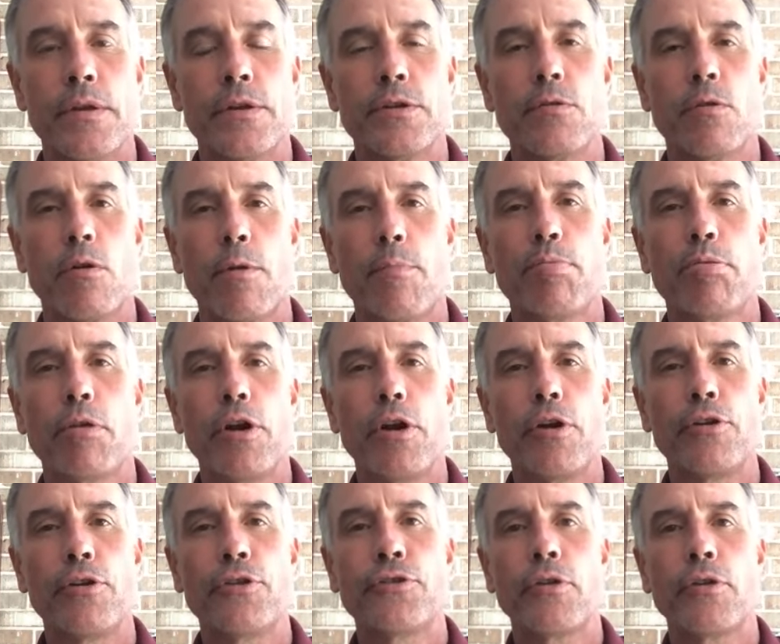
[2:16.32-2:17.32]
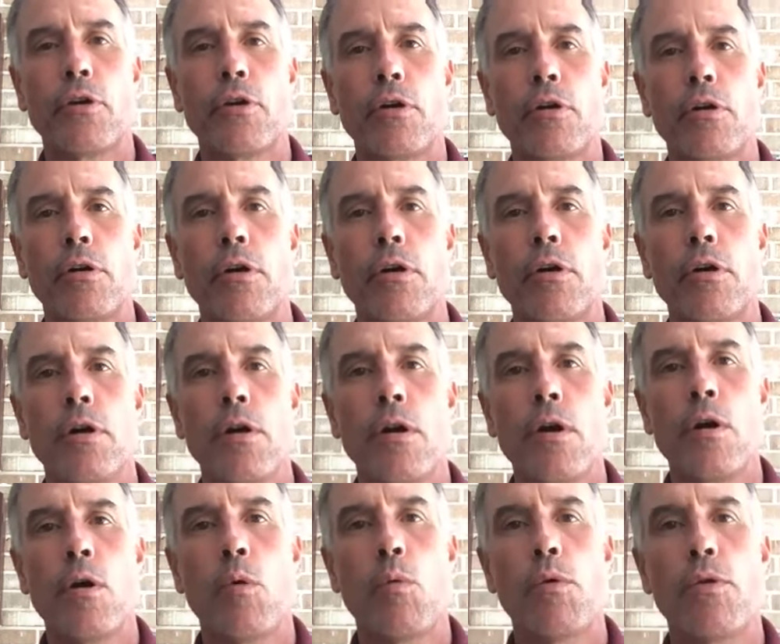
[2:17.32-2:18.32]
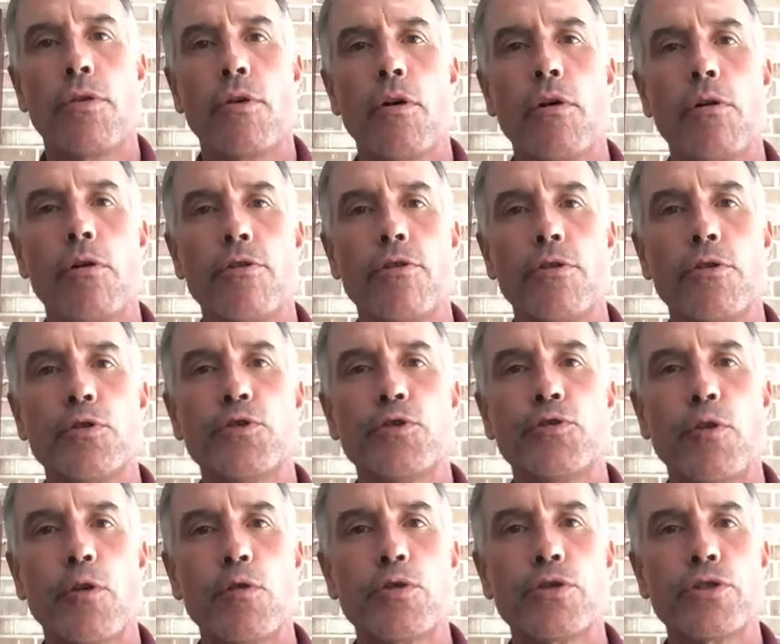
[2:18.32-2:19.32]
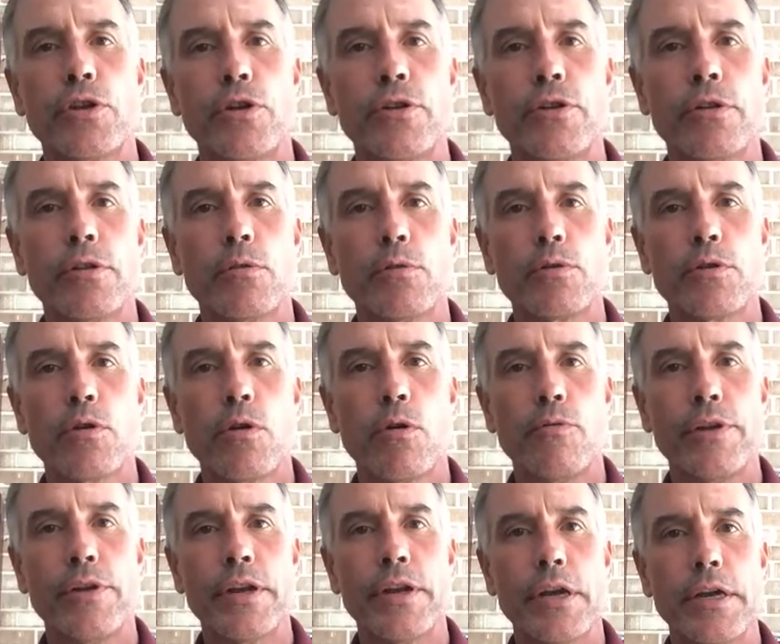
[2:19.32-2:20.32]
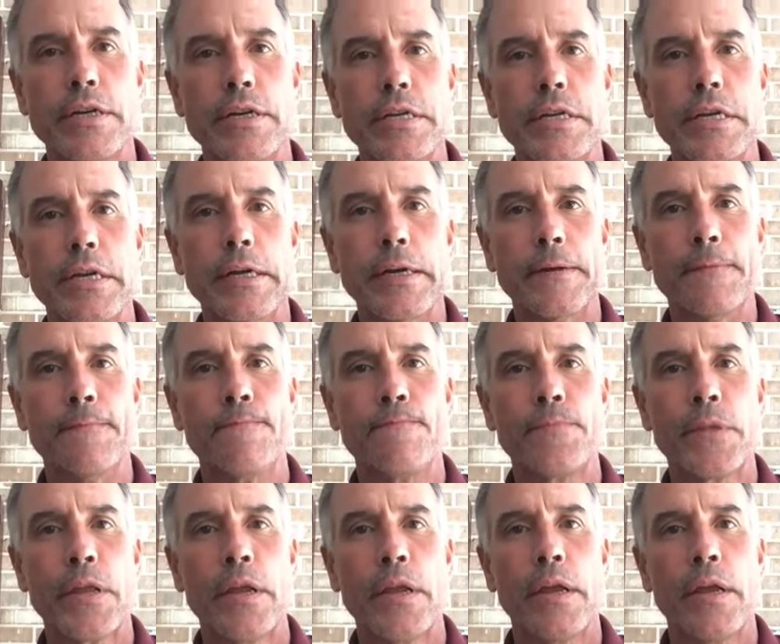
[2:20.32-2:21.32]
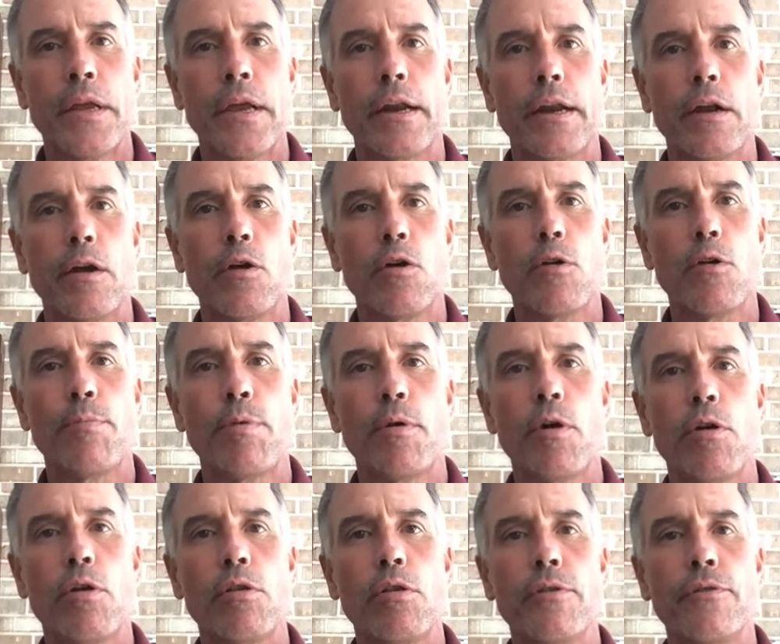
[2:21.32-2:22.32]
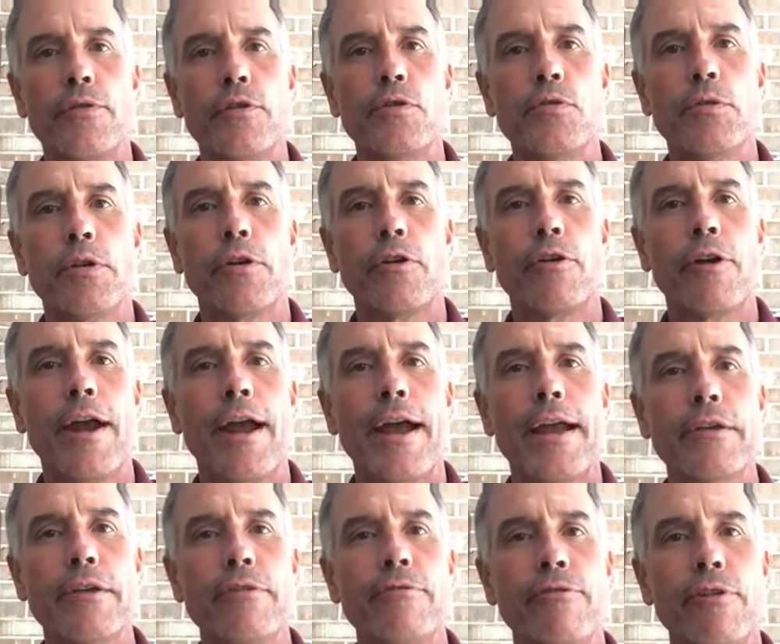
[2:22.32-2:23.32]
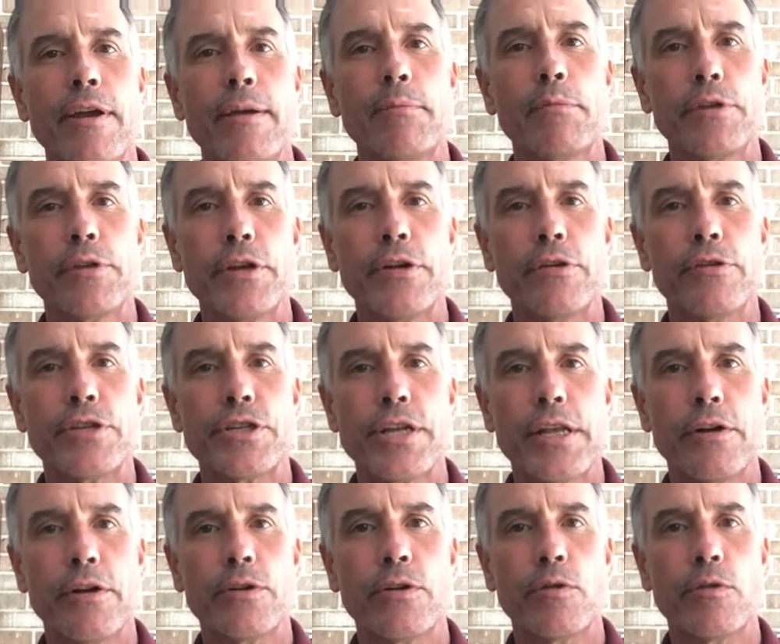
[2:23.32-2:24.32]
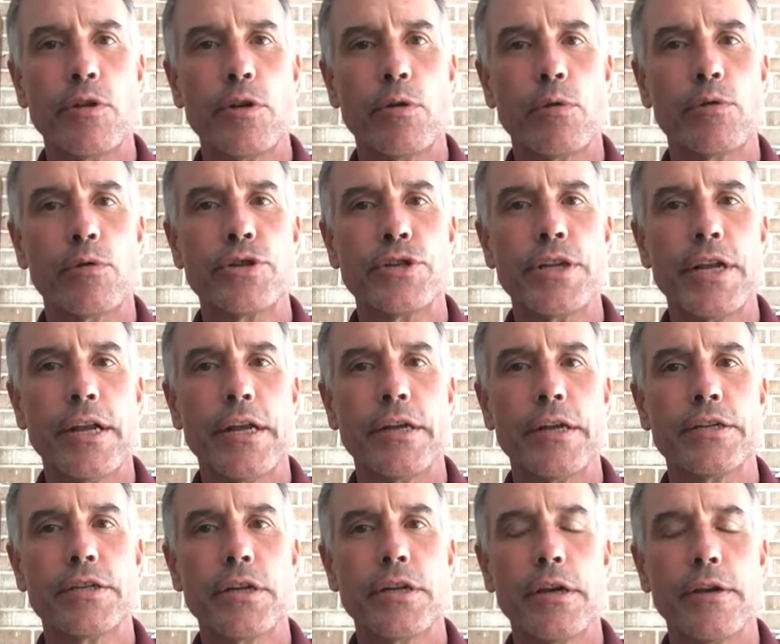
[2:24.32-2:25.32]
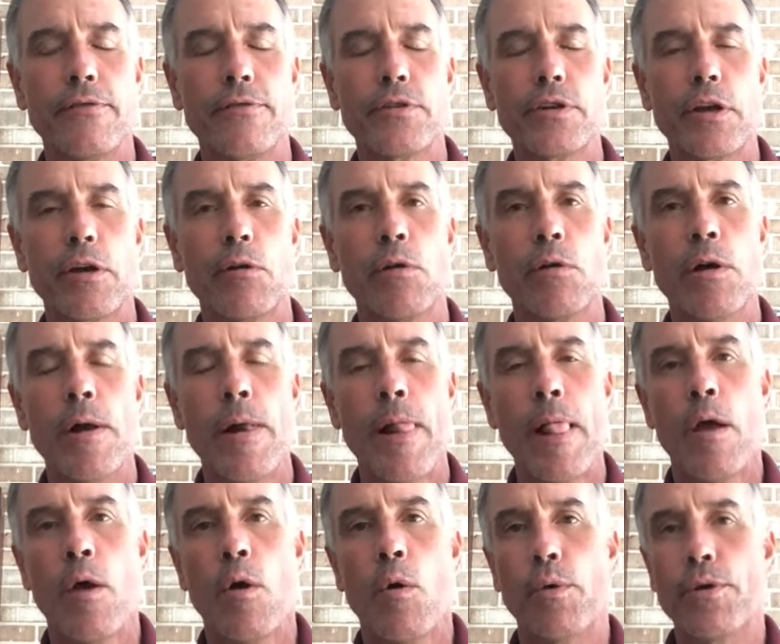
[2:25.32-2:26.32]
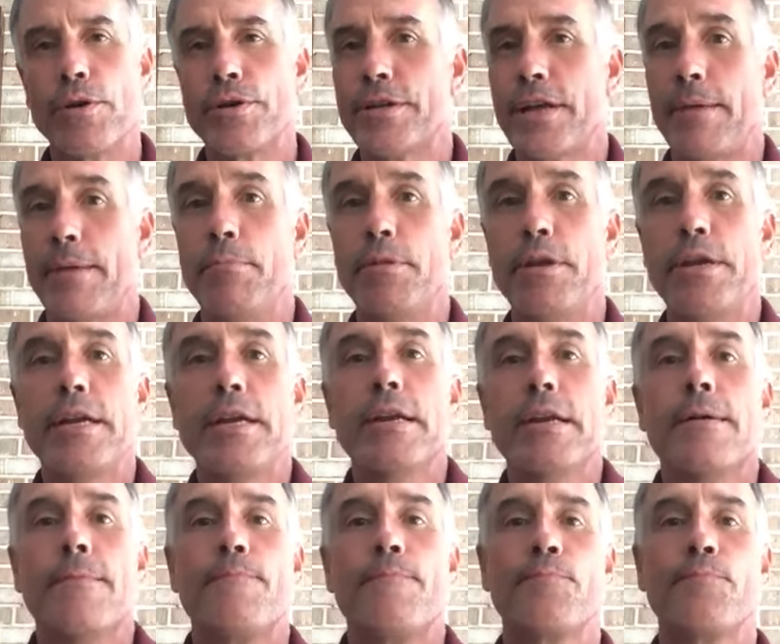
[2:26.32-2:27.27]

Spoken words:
So our prayers are with all of those folks that are dealing with COVID-19. And I hope all of you and our Aggie family here in San Antonio are staying safe. So what does that mean?